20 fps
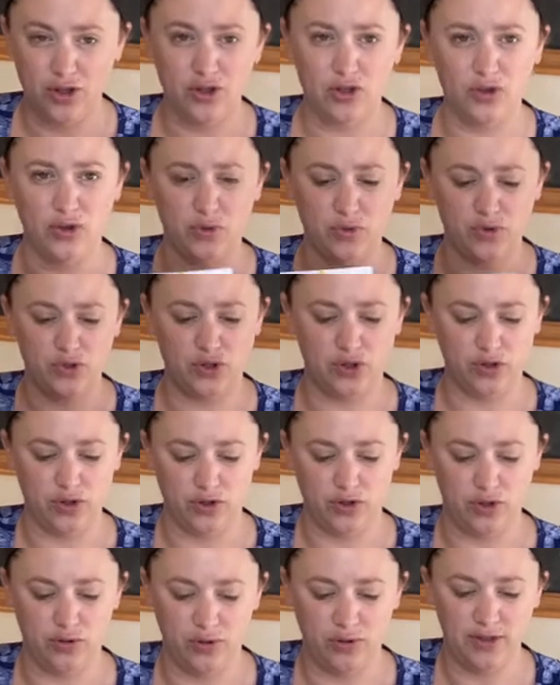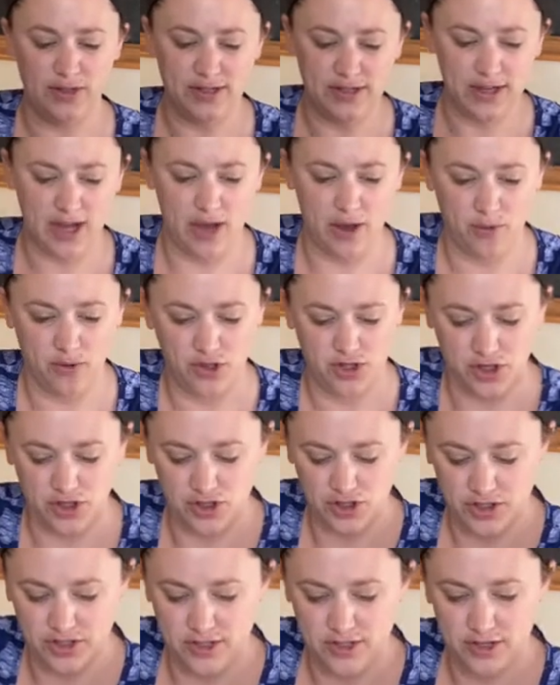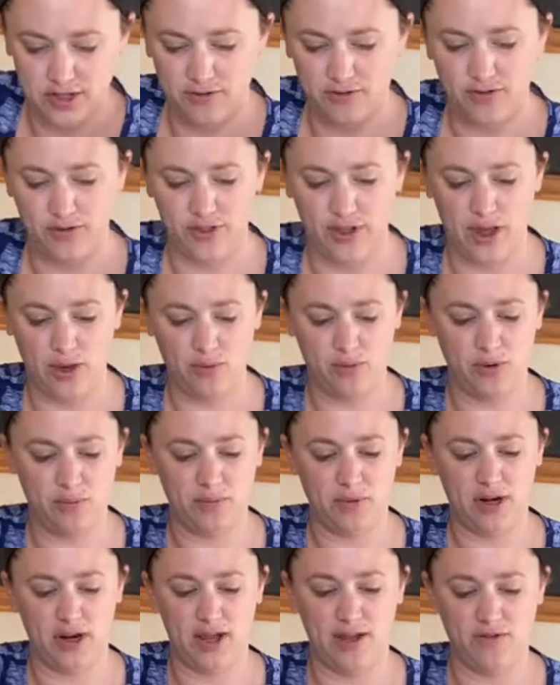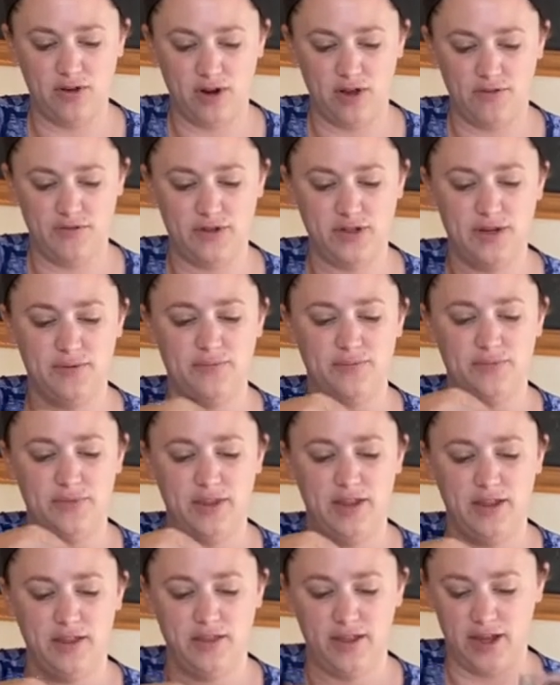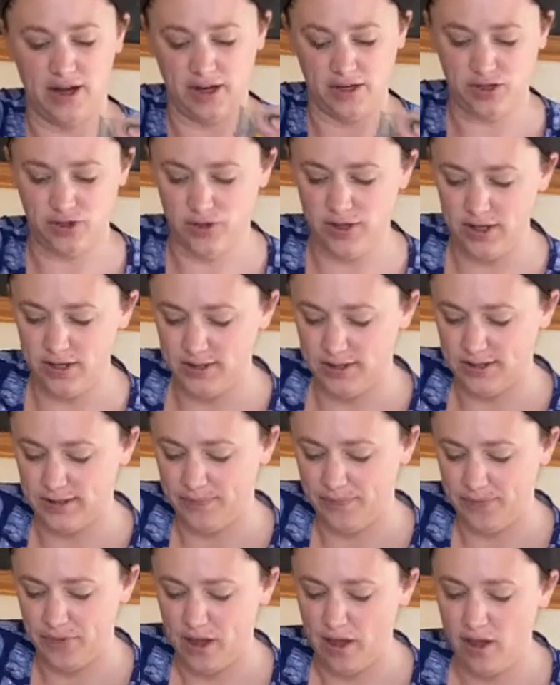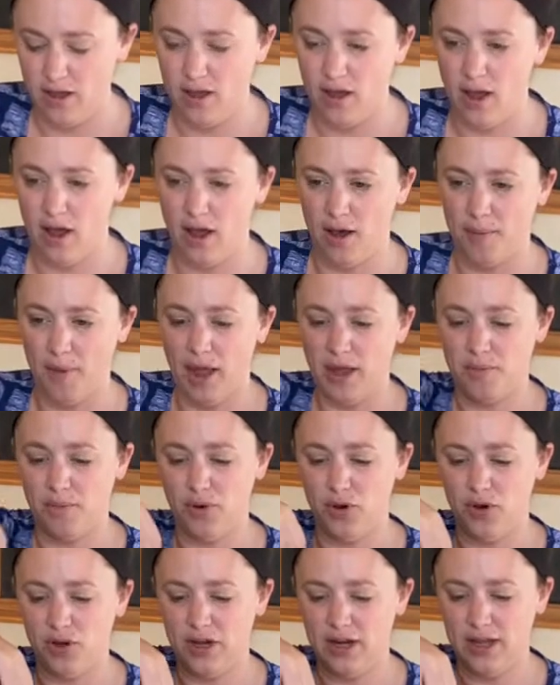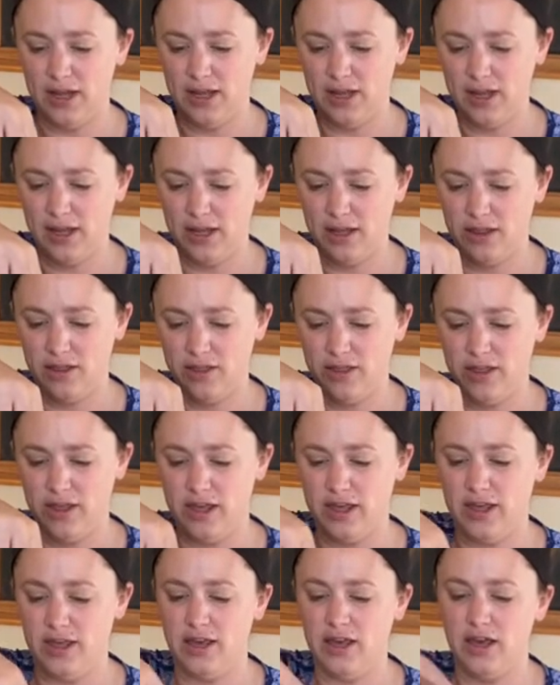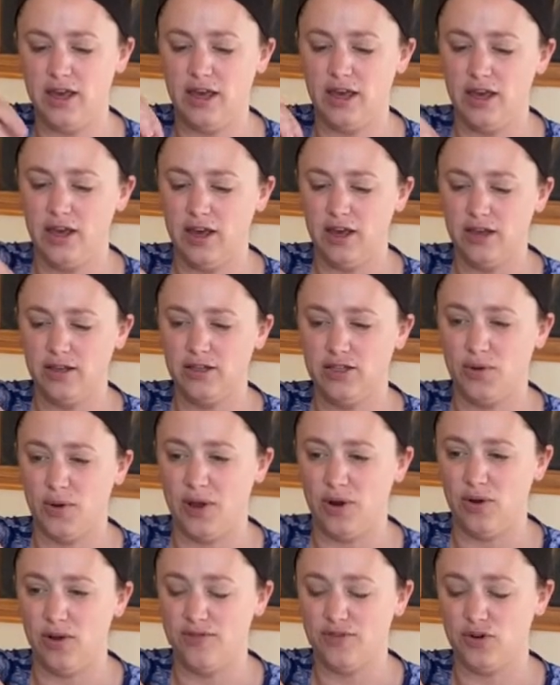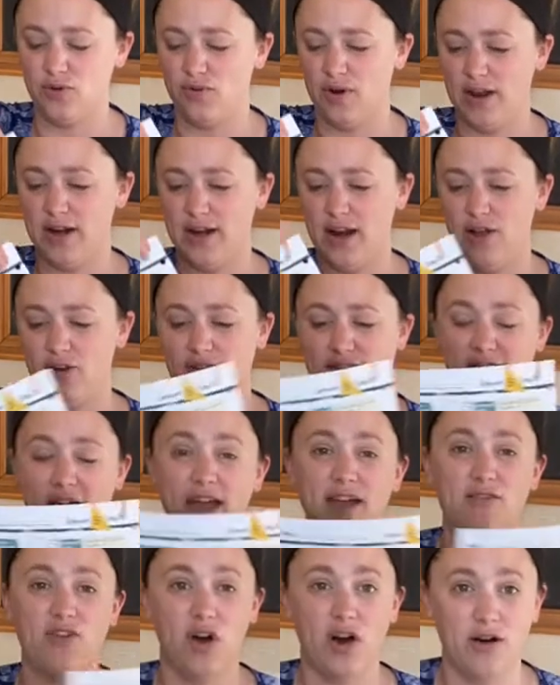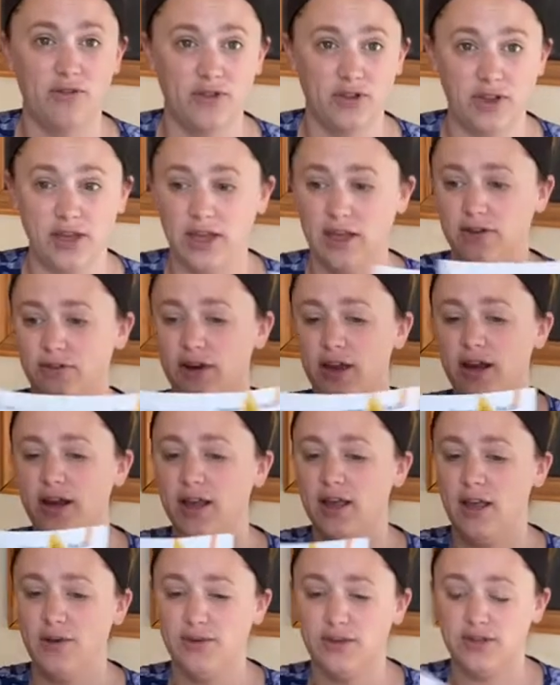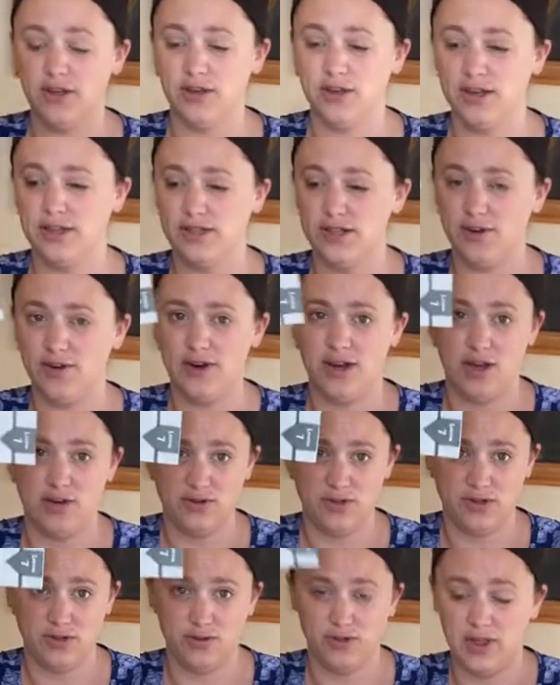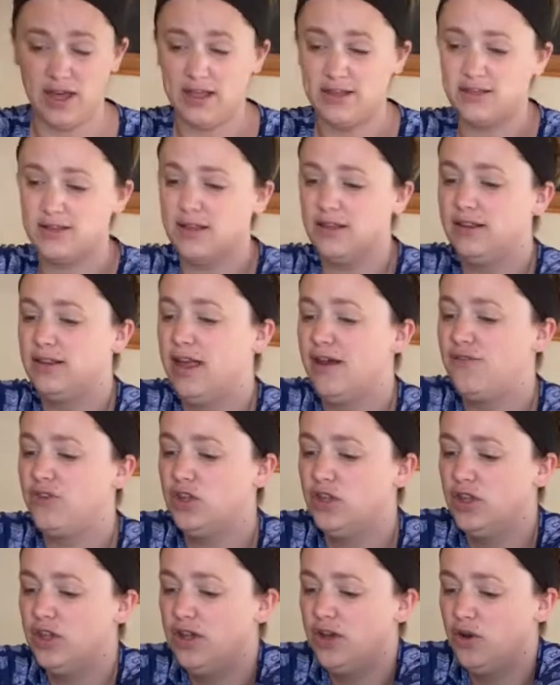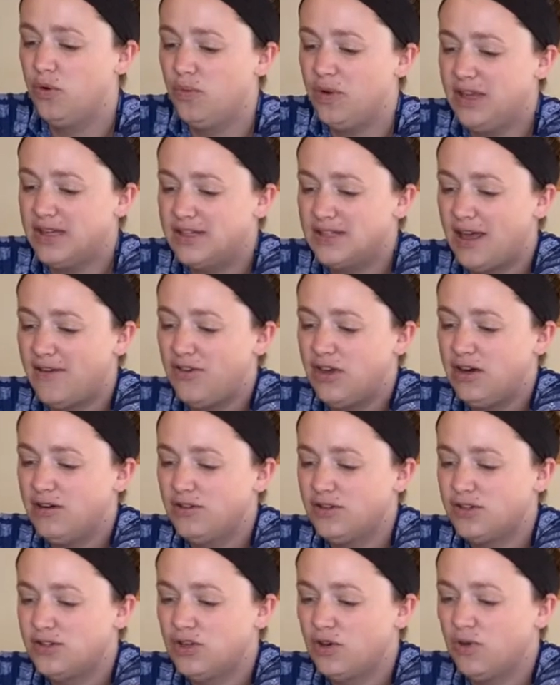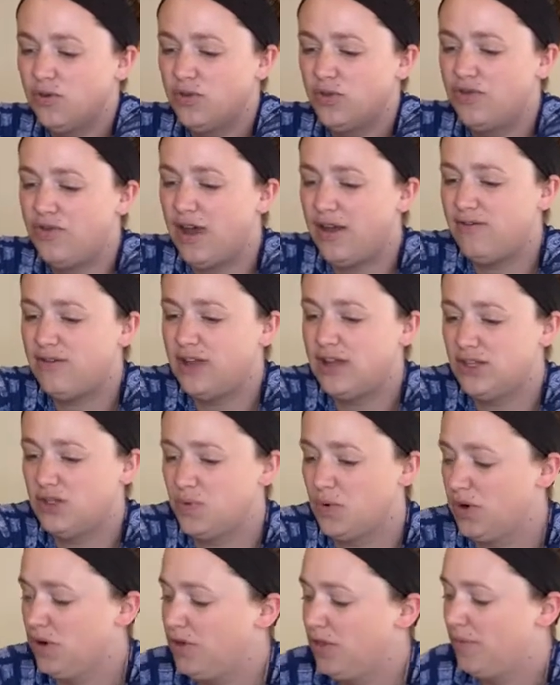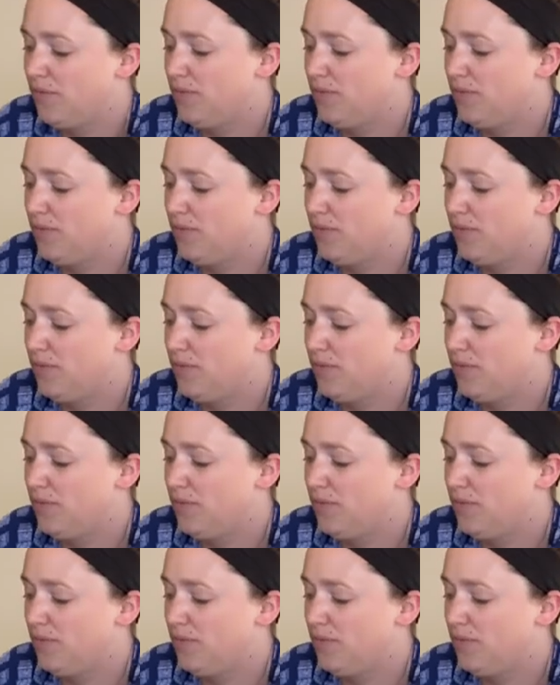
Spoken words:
little dot, which I just did for that one, but I haven't often. And then I do this. I'm putting so I don't have to write it out because I have awful handwriting. I will tell you guys that right now. So that's level week 7, so 5 days worth.